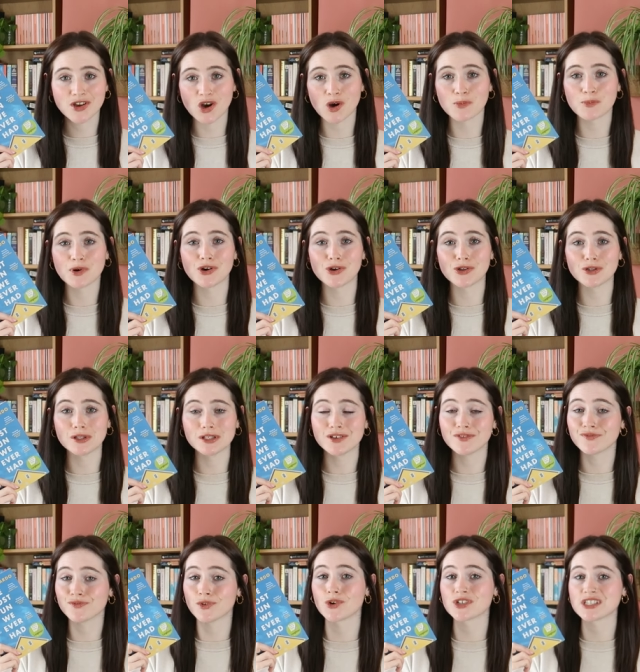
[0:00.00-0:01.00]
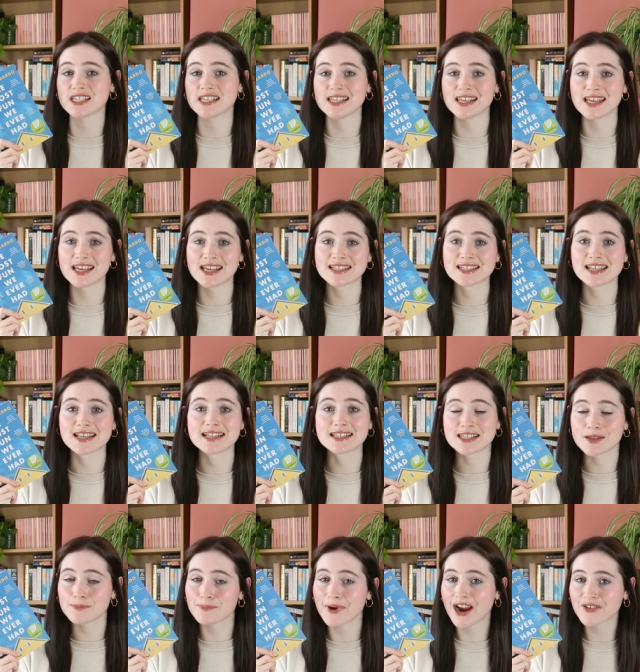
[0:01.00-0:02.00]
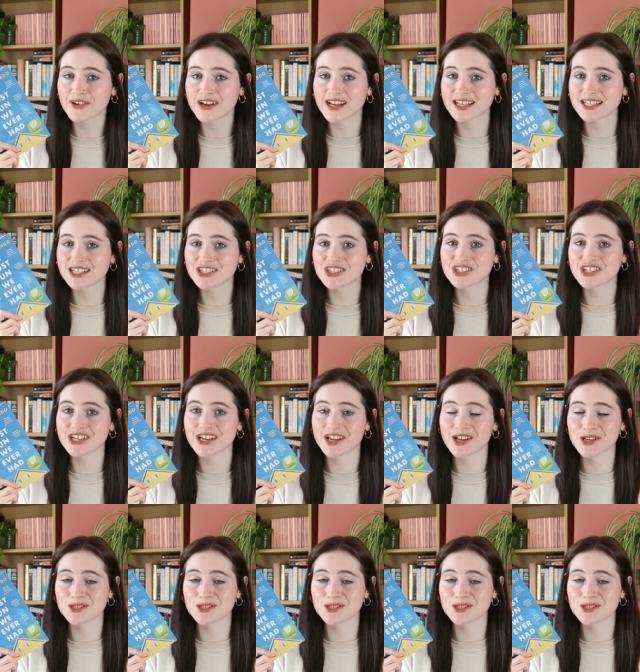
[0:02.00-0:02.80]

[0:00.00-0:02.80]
couple 40 years into marriage,